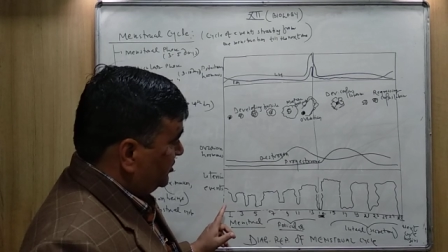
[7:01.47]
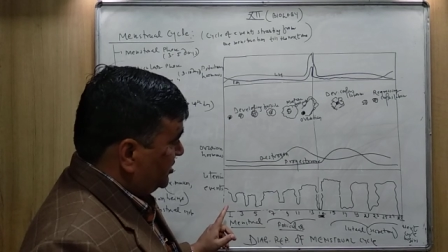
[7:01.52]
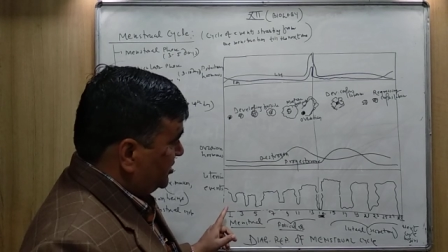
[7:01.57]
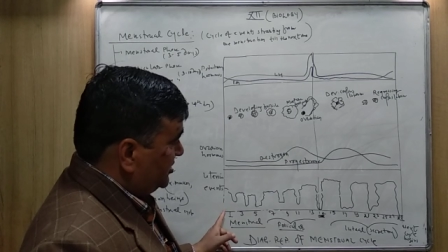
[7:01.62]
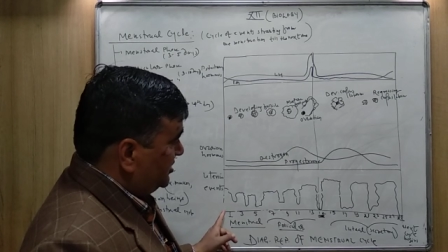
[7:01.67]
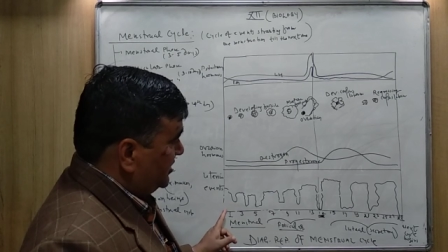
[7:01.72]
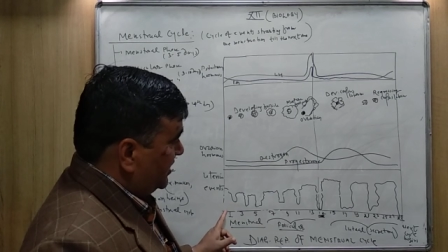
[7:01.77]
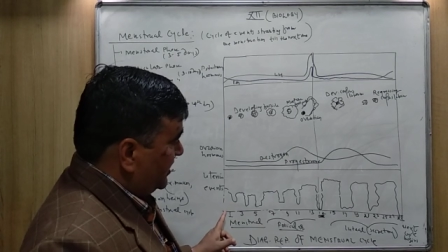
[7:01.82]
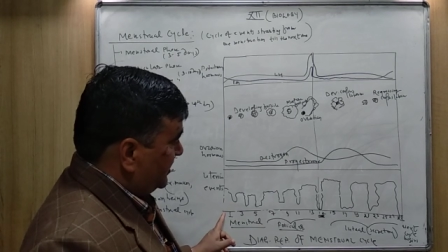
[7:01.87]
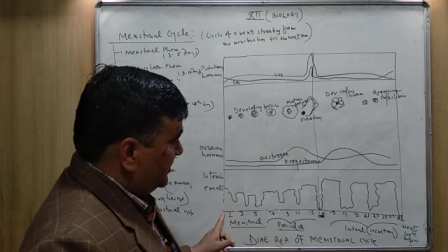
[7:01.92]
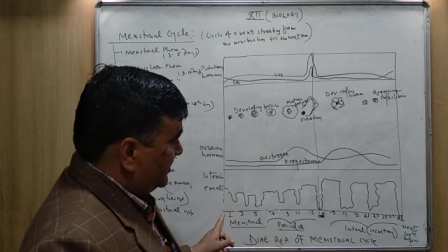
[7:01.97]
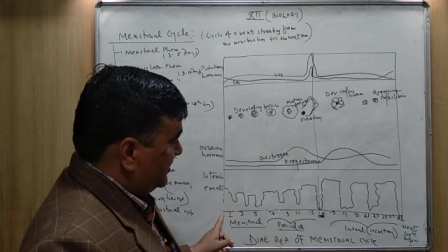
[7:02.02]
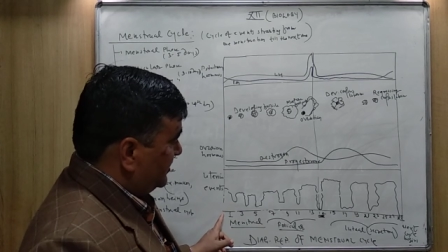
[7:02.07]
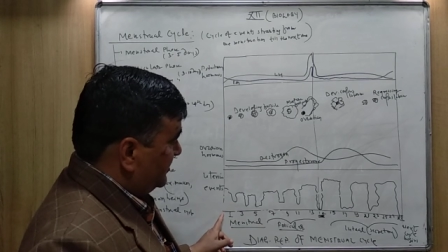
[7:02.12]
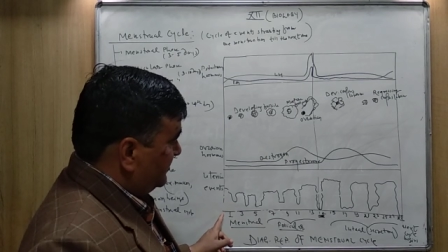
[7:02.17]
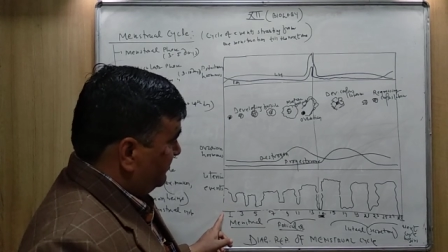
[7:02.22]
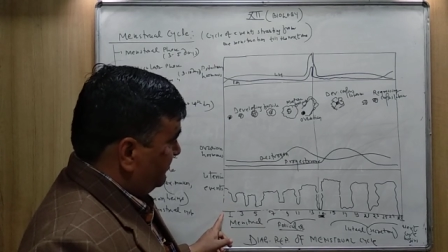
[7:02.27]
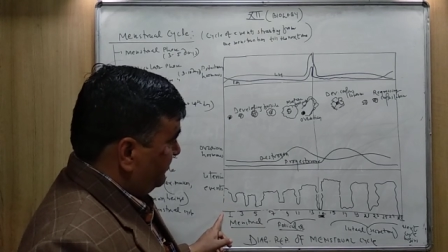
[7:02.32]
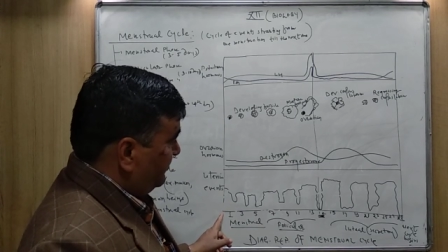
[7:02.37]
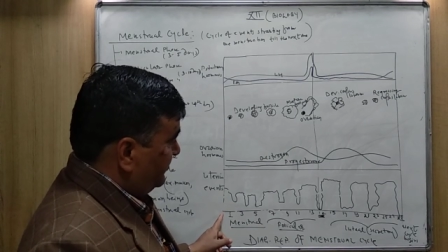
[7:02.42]
this
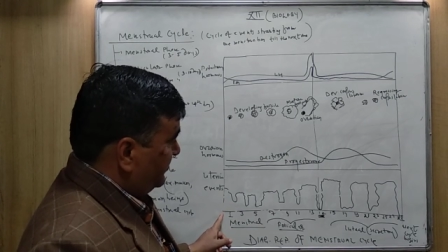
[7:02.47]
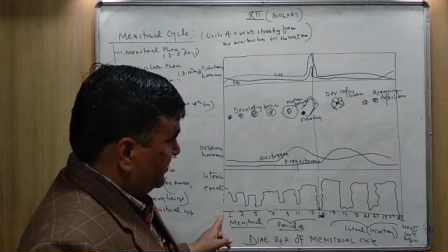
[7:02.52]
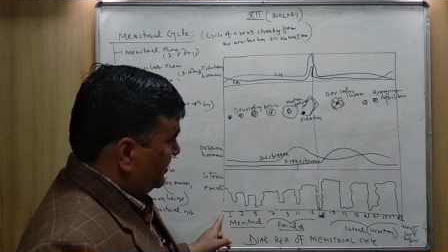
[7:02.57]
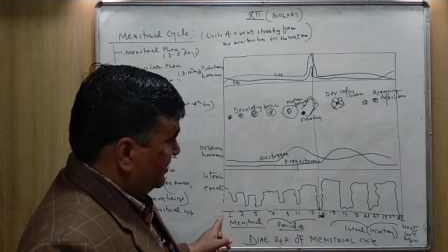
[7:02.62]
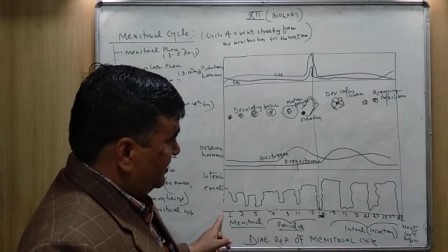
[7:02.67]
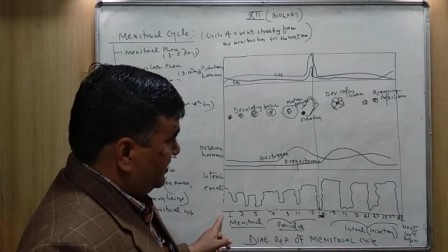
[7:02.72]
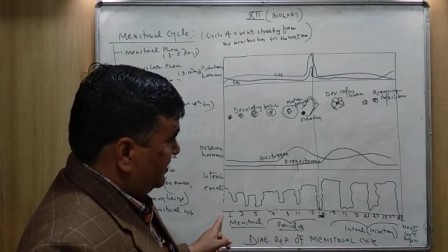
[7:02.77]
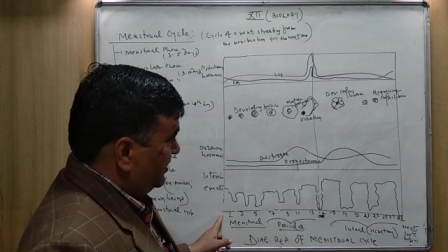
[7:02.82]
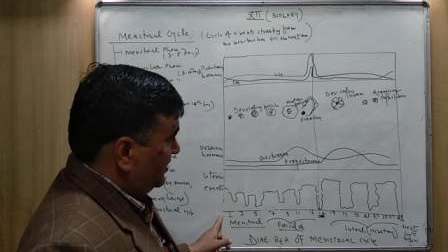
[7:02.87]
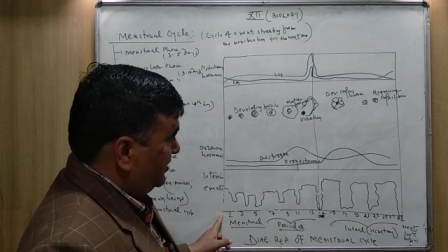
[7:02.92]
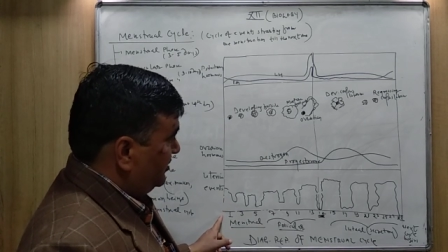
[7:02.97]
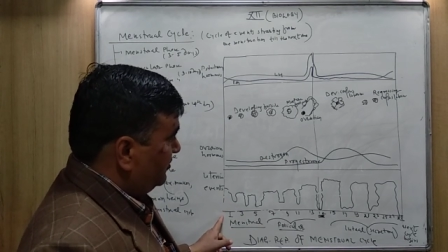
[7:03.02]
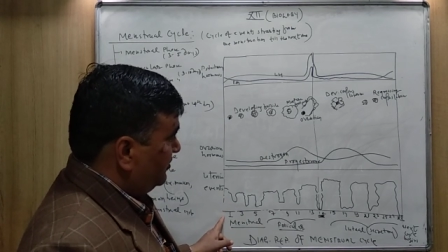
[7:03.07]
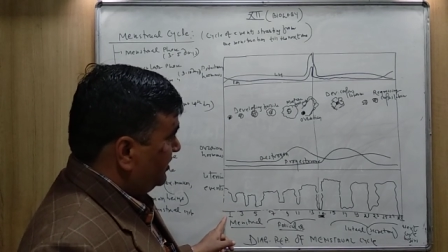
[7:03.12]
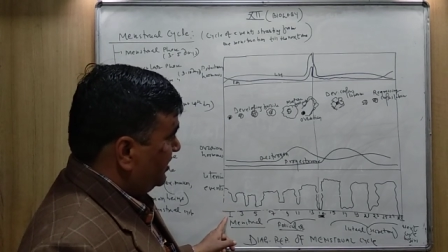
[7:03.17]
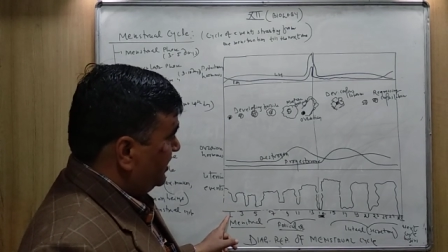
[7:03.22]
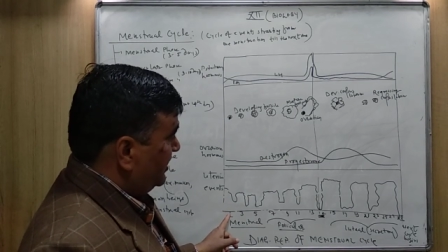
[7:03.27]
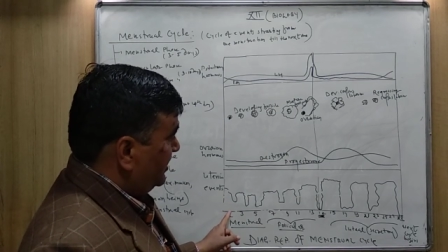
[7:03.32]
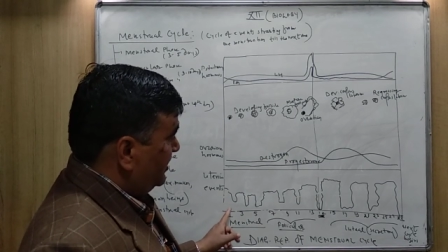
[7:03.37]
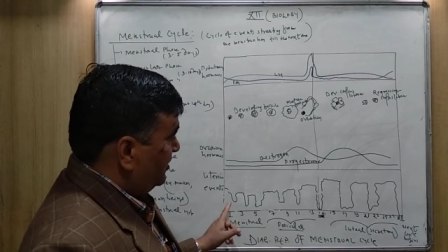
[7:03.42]
diagram, you
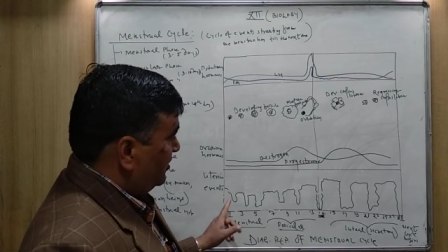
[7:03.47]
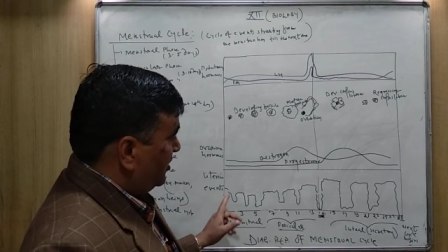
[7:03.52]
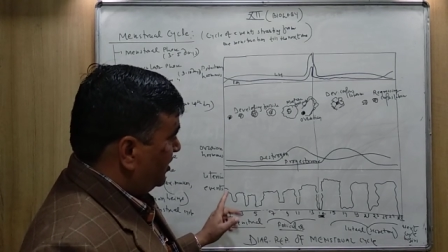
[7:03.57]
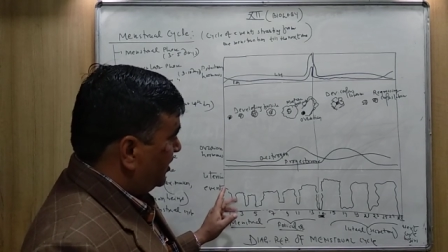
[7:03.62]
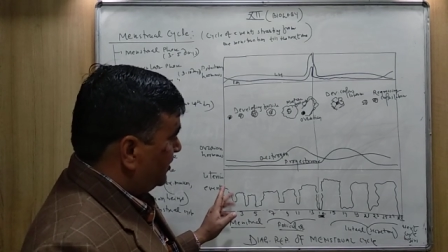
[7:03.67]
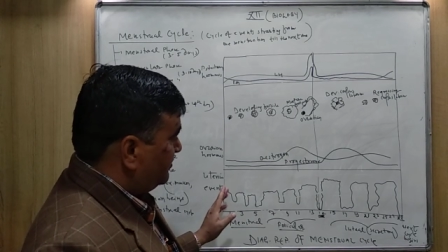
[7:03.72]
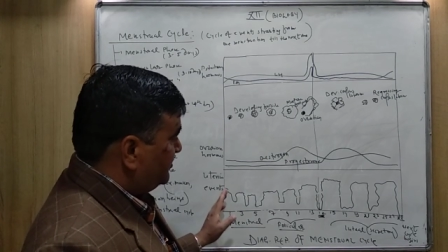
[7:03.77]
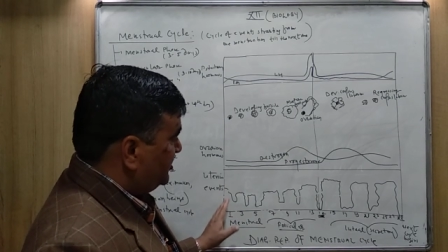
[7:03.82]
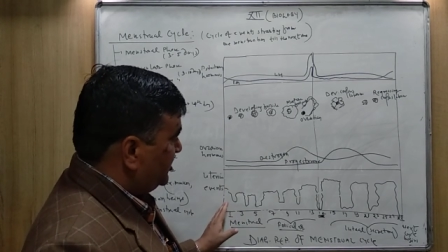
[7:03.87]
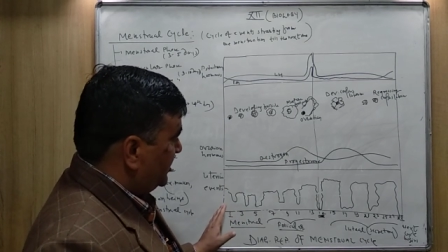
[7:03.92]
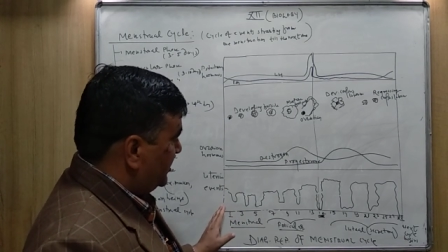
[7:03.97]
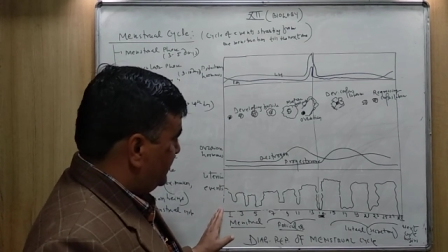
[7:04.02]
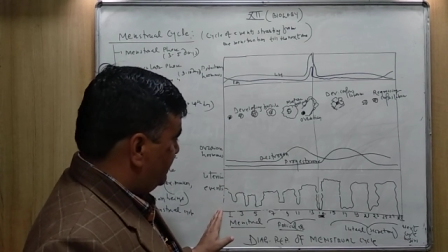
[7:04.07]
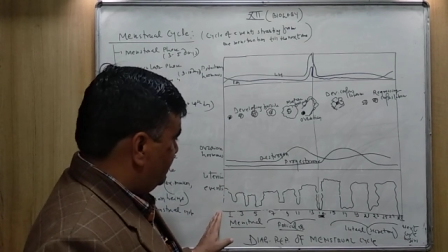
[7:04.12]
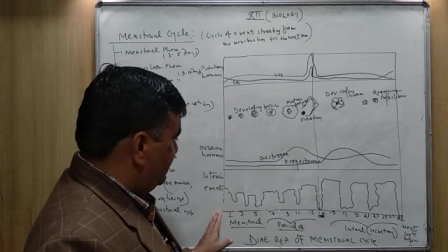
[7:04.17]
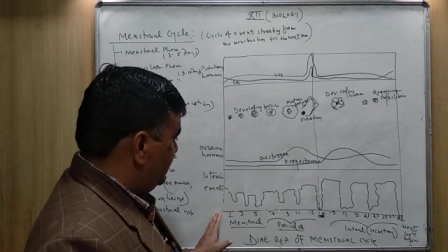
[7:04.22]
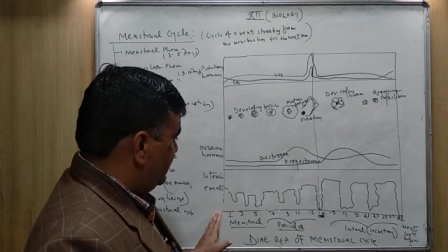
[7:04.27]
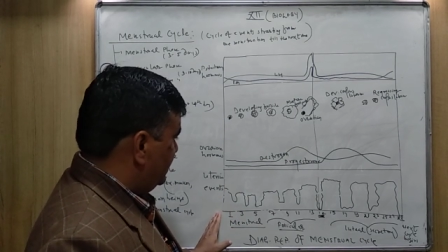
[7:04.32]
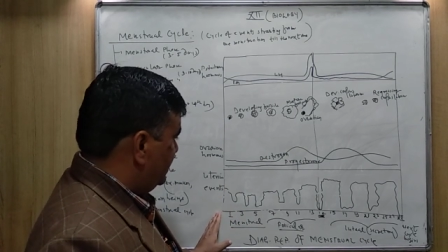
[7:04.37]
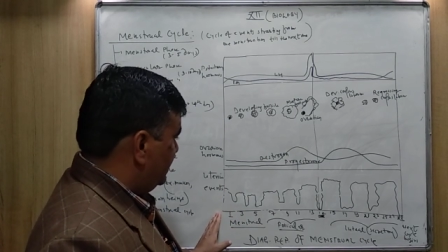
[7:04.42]
can
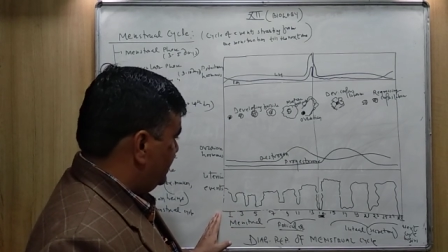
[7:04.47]
observe